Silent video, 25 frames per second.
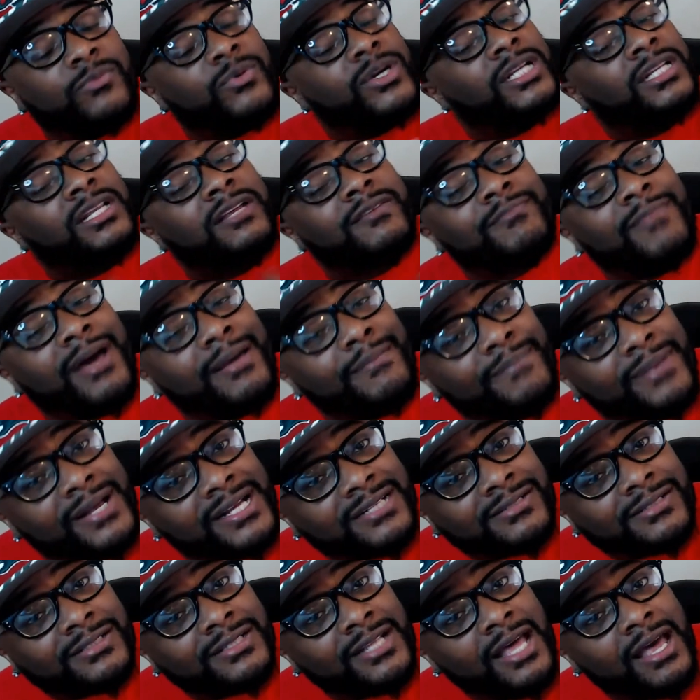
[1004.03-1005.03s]
to live my best
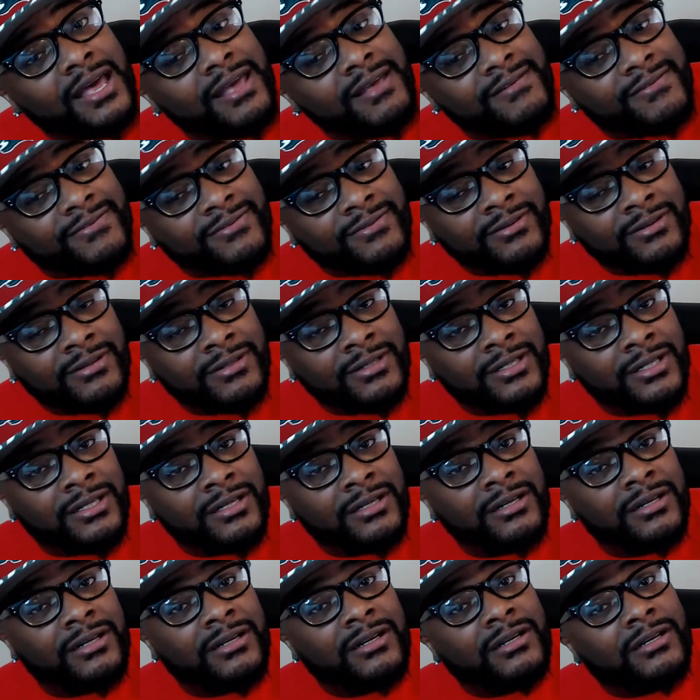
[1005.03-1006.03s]
life.
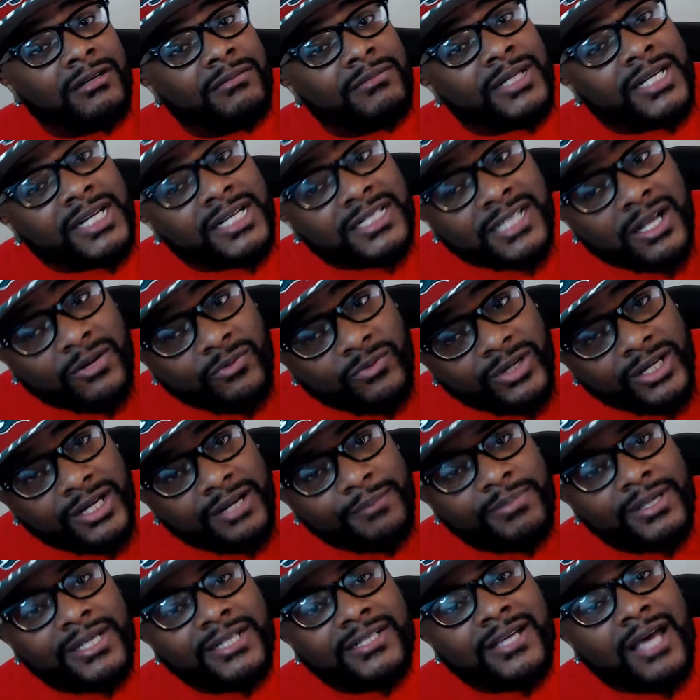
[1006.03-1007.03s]
Because I want to be
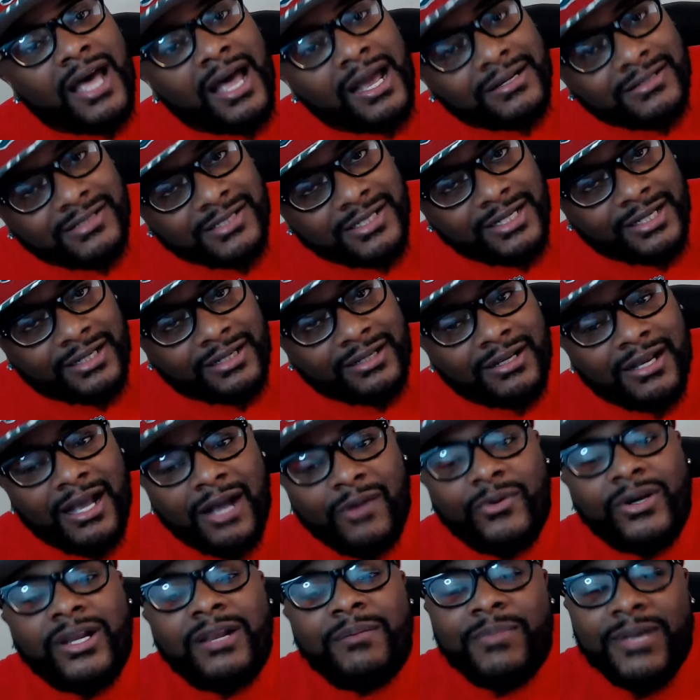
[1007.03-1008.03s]
toxic. I
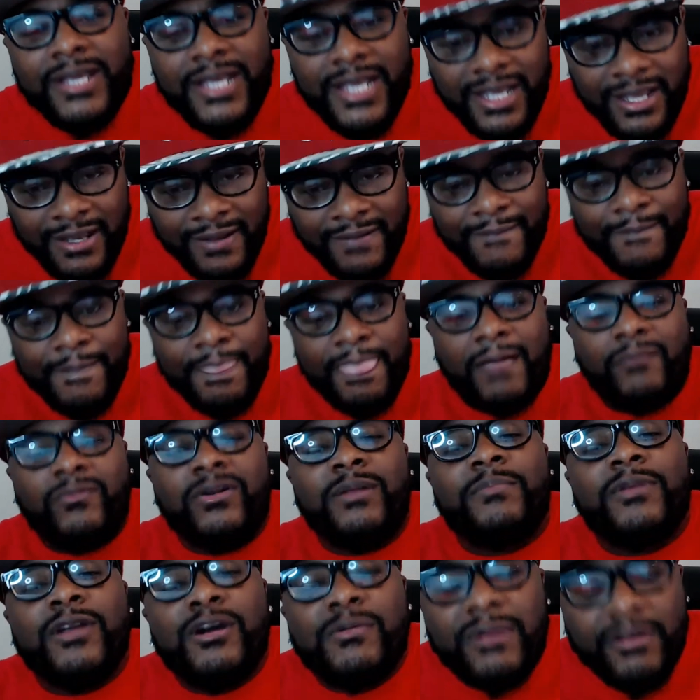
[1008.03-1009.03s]
want to be
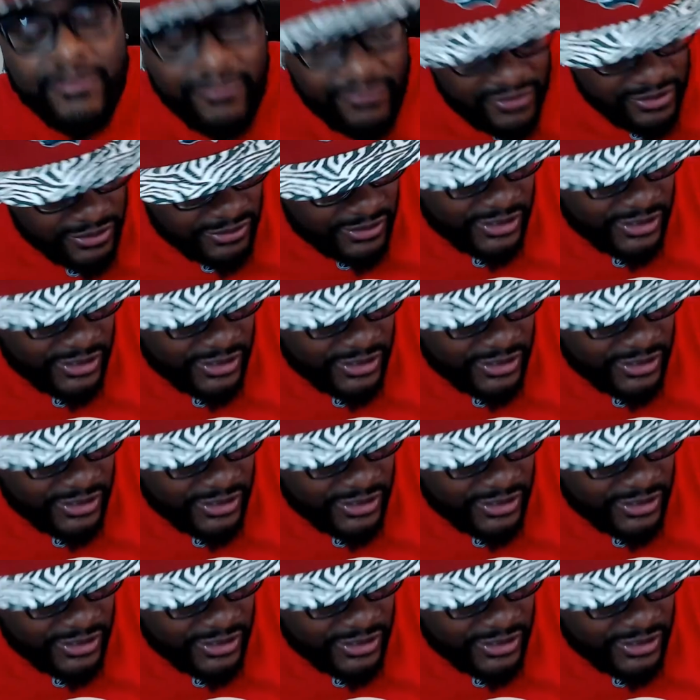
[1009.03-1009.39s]
on my future